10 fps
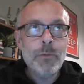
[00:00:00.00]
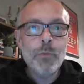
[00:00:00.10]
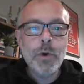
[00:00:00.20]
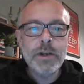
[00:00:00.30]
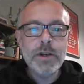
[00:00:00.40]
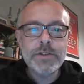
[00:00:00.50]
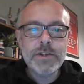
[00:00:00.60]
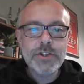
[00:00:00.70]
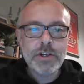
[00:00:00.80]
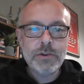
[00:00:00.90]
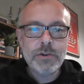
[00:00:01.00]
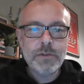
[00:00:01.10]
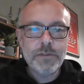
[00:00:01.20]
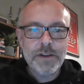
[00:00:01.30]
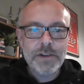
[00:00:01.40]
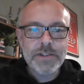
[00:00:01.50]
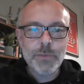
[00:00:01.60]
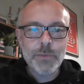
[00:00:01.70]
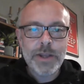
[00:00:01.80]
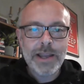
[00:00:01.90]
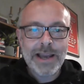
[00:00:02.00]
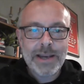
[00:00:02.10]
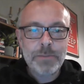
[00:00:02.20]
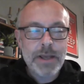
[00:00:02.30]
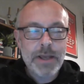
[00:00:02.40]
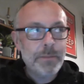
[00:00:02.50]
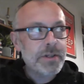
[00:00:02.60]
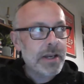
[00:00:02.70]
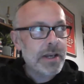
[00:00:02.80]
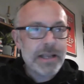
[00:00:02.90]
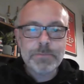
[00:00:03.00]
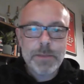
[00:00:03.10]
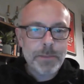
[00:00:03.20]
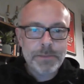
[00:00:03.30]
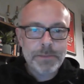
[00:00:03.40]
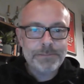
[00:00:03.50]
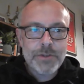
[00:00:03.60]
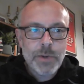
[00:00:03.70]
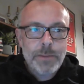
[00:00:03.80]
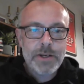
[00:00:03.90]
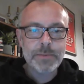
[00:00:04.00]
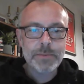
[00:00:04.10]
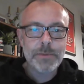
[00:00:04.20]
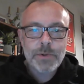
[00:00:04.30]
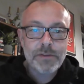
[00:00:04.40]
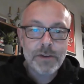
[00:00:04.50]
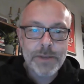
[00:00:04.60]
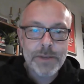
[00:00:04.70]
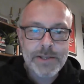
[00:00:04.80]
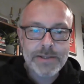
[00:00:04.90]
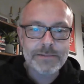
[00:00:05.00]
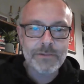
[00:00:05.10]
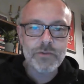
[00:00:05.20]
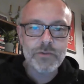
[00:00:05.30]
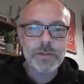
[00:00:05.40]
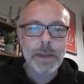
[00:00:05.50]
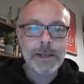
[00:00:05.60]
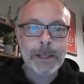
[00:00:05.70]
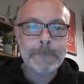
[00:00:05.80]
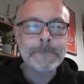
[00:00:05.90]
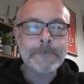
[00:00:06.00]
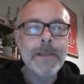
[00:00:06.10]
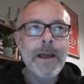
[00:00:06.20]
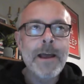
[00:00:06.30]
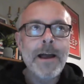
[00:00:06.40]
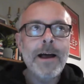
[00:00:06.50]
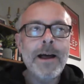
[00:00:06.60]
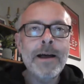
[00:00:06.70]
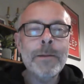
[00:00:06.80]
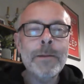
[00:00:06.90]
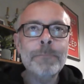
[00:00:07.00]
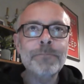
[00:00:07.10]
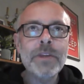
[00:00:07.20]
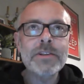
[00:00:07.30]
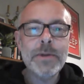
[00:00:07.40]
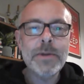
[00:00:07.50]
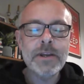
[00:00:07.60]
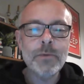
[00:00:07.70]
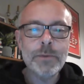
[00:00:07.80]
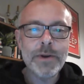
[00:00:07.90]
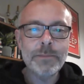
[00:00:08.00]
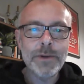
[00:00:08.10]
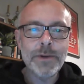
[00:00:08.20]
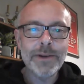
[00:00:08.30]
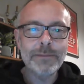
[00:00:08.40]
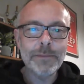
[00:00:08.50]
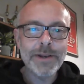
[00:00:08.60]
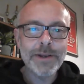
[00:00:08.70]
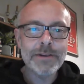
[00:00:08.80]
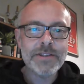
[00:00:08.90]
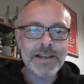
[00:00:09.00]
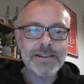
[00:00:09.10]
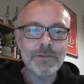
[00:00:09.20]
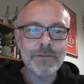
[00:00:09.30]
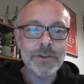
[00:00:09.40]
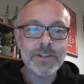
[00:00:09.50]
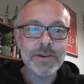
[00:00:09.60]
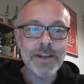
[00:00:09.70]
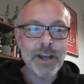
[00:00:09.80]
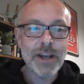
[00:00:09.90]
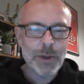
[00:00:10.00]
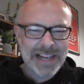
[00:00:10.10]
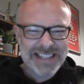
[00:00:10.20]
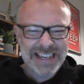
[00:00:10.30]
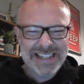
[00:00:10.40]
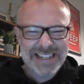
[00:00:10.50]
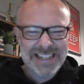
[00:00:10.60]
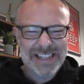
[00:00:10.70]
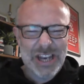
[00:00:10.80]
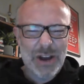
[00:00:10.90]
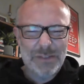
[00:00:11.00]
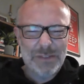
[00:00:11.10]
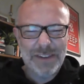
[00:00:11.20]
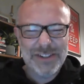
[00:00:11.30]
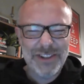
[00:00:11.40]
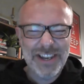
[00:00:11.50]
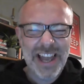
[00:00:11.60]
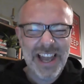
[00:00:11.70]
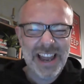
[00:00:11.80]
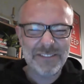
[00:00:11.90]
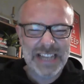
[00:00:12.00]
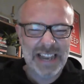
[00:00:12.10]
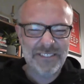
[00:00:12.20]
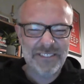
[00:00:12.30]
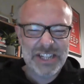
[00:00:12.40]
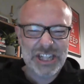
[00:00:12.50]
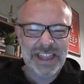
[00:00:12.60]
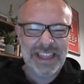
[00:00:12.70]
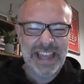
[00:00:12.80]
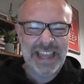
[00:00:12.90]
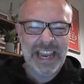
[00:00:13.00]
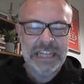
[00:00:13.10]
We're going to do this show 5 nights a week at 8 p.m. It's going to last maybe about 20 minutes, maybe 25 minutes, depending on when my sanity runs out, and I go, that's it, it's enough, I'm on the live television thing.